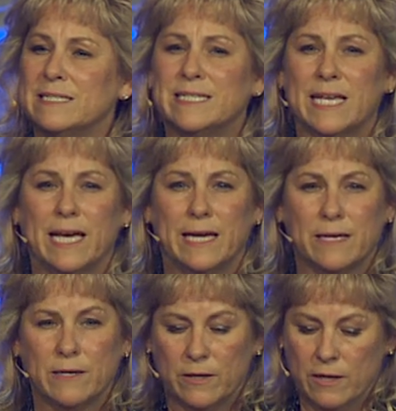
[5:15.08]

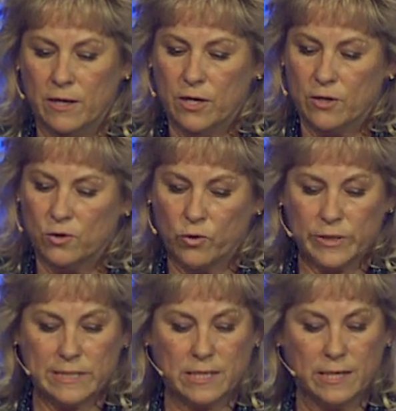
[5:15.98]
saying,
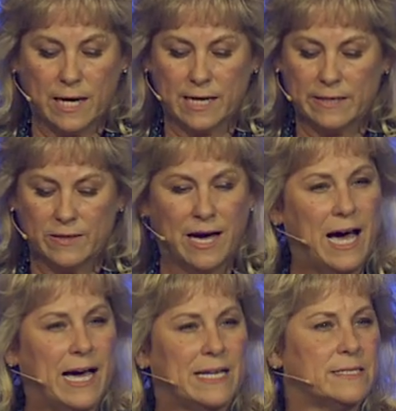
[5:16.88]
Glory to God in the
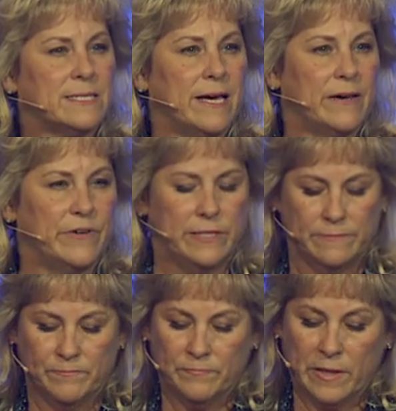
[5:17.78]
highest heaven,
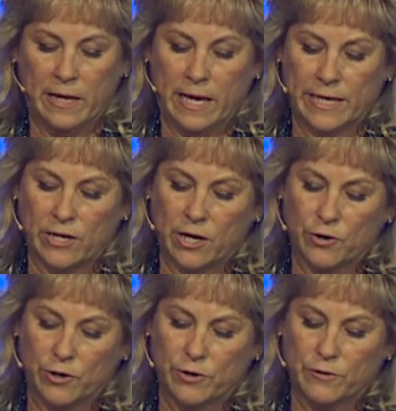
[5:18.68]
and on
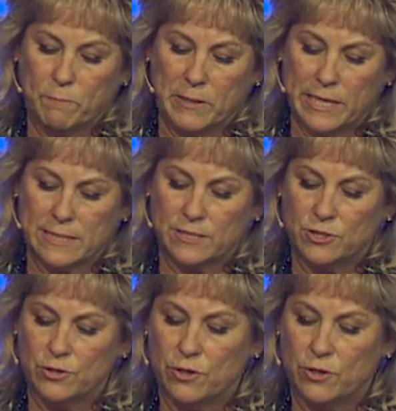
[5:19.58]
earth peace to